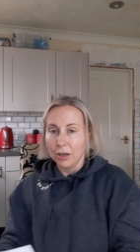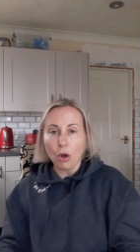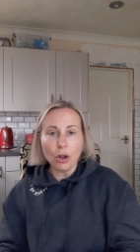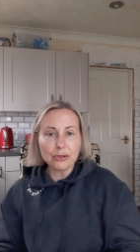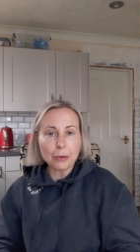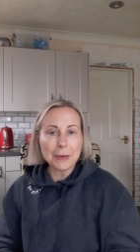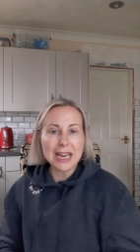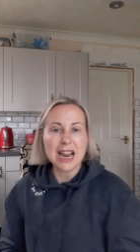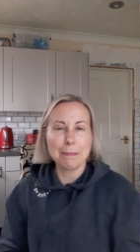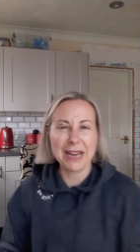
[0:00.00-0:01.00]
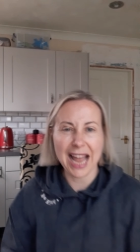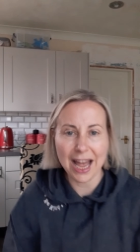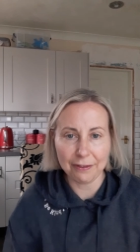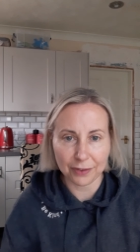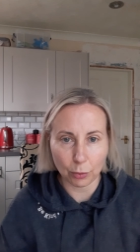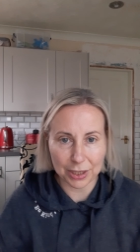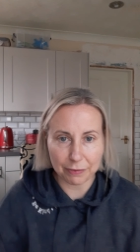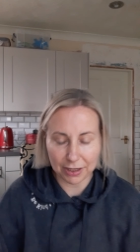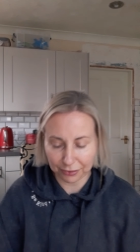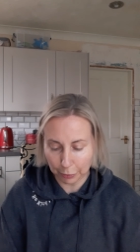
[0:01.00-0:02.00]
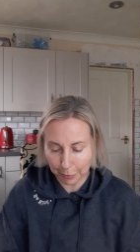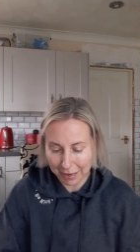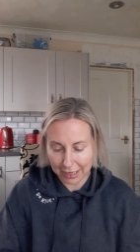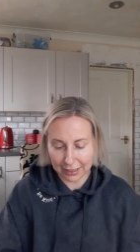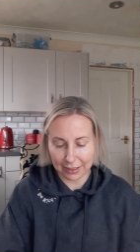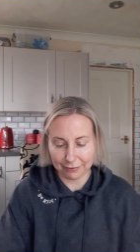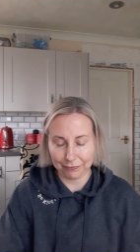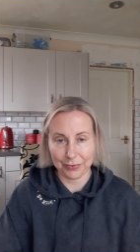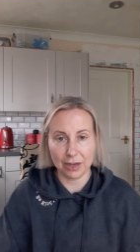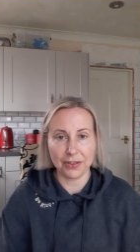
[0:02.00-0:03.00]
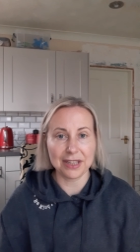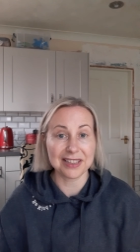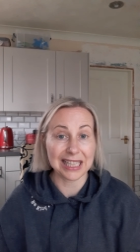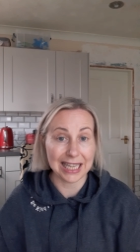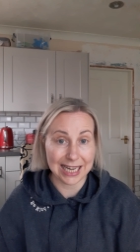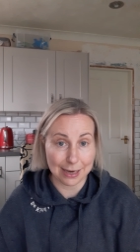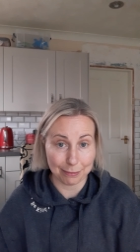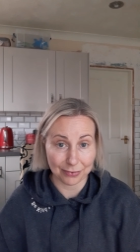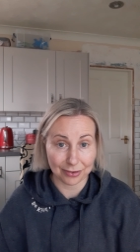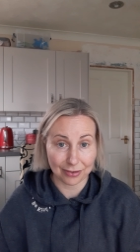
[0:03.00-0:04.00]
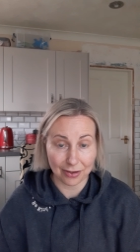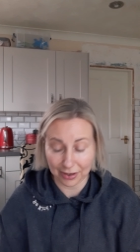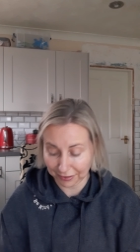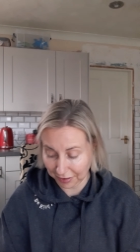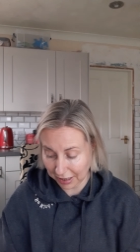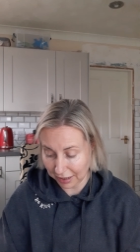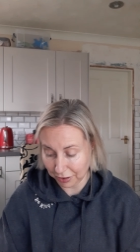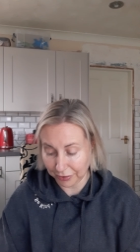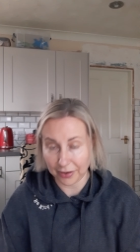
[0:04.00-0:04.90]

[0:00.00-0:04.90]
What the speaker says: Also be careful when you're in the supermarket of these claims that they say, don't they?